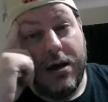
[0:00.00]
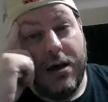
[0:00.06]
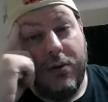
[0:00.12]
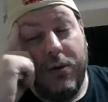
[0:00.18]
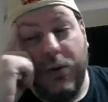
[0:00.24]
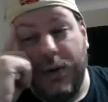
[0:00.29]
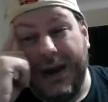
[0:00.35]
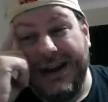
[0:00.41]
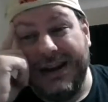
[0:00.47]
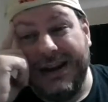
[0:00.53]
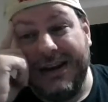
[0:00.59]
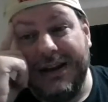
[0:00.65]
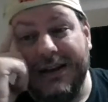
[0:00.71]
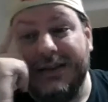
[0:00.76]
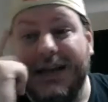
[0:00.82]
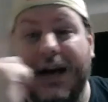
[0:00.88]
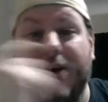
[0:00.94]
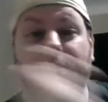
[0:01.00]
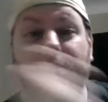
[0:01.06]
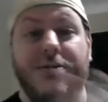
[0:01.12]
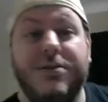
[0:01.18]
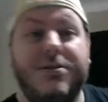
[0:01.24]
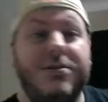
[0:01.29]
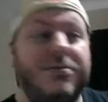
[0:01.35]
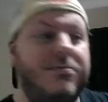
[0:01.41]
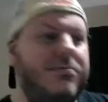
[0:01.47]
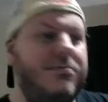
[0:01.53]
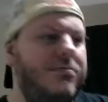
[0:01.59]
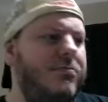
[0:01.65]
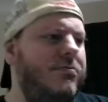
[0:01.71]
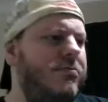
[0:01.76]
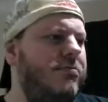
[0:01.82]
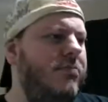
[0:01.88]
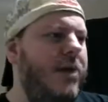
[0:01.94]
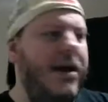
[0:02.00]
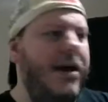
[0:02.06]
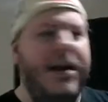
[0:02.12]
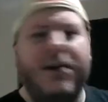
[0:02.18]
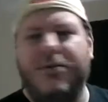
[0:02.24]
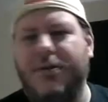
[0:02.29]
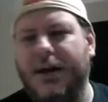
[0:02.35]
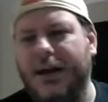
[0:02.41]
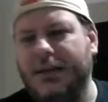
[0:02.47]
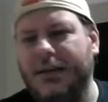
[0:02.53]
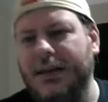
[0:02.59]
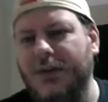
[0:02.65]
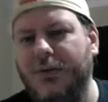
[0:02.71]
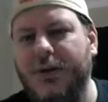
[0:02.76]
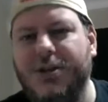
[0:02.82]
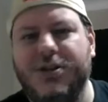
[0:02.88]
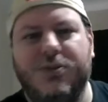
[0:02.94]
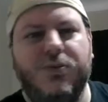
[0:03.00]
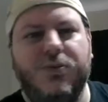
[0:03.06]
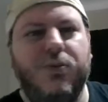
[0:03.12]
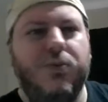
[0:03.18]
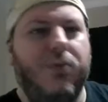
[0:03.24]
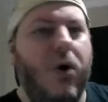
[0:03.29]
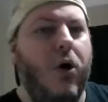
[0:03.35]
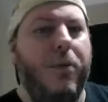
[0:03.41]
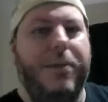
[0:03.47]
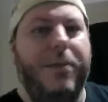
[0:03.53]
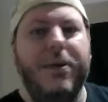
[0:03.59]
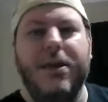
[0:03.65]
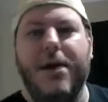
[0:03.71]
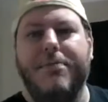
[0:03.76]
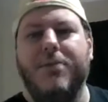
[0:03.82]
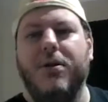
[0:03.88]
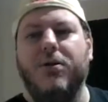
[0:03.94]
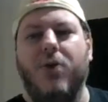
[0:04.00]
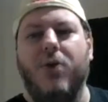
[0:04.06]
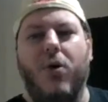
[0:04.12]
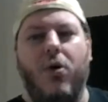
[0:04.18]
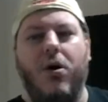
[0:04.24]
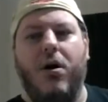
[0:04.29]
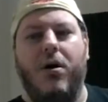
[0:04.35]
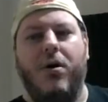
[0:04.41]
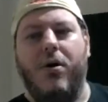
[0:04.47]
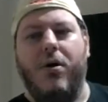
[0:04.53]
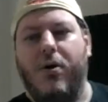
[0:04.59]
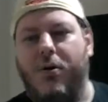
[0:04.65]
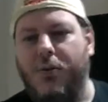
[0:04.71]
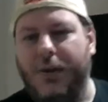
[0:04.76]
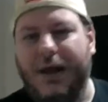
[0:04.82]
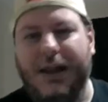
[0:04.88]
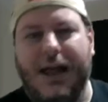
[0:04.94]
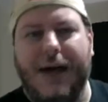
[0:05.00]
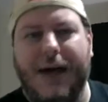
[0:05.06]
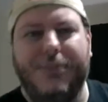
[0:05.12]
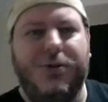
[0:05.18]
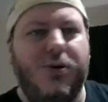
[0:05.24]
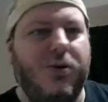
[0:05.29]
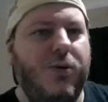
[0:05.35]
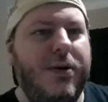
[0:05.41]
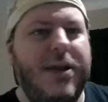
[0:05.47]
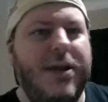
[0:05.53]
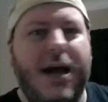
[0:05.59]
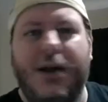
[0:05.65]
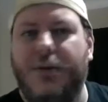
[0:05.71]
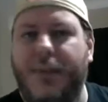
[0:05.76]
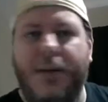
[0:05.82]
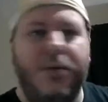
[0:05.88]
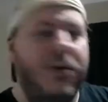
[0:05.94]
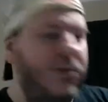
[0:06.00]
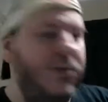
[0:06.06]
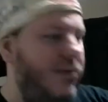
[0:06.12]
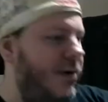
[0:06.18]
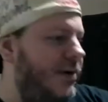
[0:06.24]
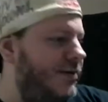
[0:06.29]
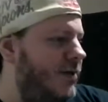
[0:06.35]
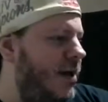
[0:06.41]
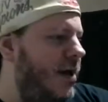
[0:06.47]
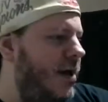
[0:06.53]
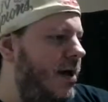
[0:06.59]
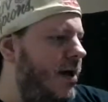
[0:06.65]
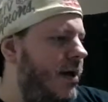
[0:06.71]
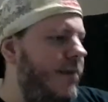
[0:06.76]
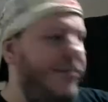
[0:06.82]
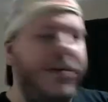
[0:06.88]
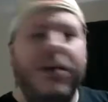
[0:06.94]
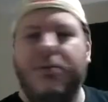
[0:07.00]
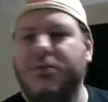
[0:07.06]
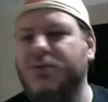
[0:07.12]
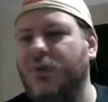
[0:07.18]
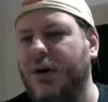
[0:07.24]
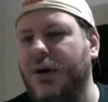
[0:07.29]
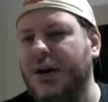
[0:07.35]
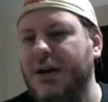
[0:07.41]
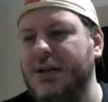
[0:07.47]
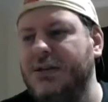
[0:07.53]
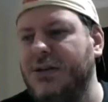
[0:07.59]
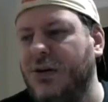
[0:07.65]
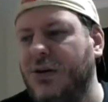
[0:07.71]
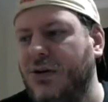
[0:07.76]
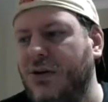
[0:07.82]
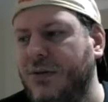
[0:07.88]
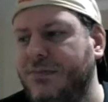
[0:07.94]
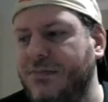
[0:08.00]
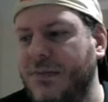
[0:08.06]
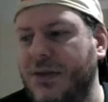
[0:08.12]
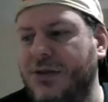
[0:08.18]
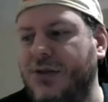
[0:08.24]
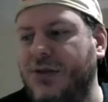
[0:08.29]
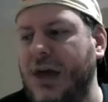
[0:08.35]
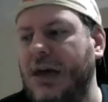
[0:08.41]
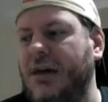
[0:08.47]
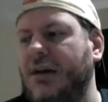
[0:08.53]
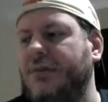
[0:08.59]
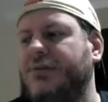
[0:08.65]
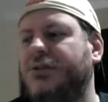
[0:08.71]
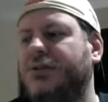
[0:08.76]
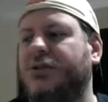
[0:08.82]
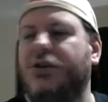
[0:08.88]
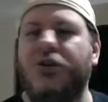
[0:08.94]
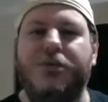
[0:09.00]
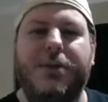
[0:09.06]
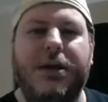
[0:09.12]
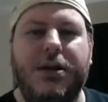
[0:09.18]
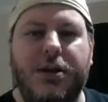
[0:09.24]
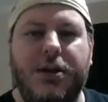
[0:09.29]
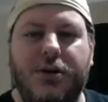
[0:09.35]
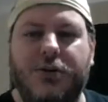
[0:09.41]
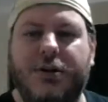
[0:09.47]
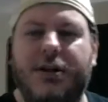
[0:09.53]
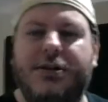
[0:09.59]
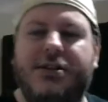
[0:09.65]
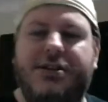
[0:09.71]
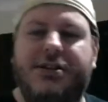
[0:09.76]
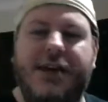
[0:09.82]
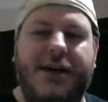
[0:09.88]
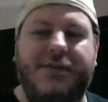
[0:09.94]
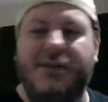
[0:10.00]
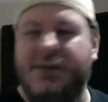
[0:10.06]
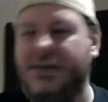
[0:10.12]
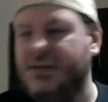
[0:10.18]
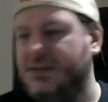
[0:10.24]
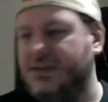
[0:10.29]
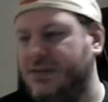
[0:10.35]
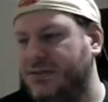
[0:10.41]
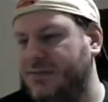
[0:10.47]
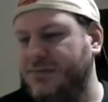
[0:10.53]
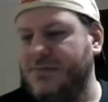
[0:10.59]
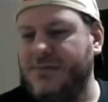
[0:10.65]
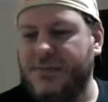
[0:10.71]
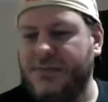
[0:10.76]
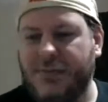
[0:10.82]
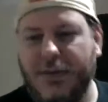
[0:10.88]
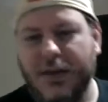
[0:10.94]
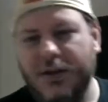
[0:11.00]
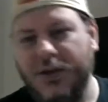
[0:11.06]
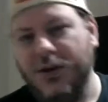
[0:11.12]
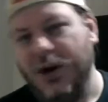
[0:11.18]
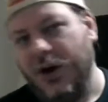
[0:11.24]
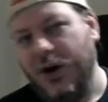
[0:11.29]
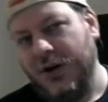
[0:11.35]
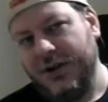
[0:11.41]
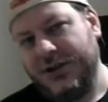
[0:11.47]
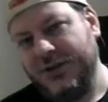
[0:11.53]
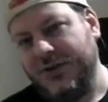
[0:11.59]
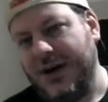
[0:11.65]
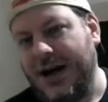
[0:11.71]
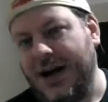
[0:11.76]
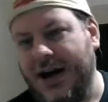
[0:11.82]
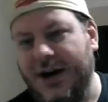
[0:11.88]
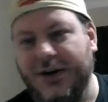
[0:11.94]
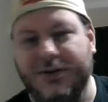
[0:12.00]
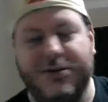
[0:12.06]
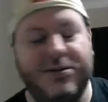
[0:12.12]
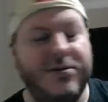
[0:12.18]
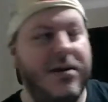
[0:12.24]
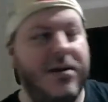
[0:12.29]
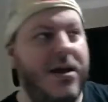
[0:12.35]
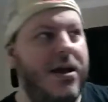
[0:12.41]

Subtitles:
We went in this house. I think we just opened up the door or we climbed through a window. I don't remember what it was. But it was one of these old, think of Scooby-Doo in the 70s. You go into a house